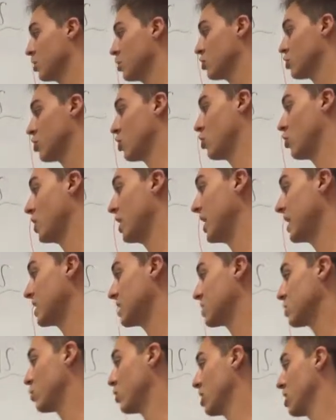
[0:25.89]
So x
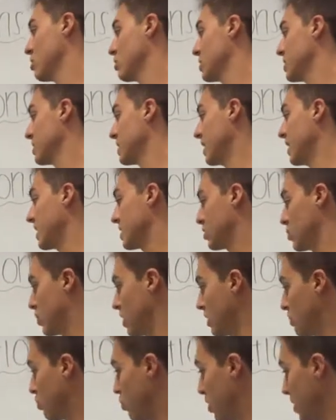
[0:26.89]
squared goes into x
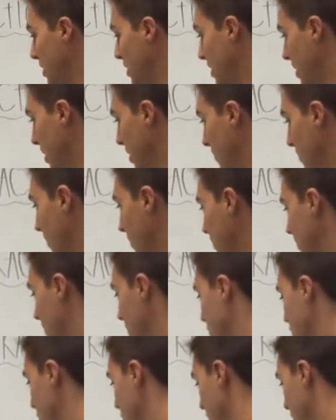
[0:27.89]
squared one time.
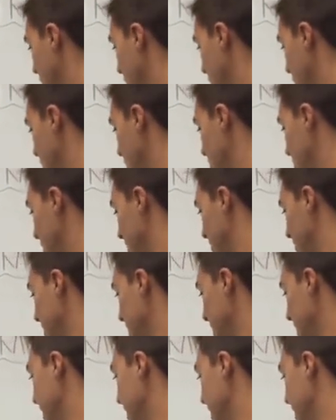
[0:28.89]
So it'll give us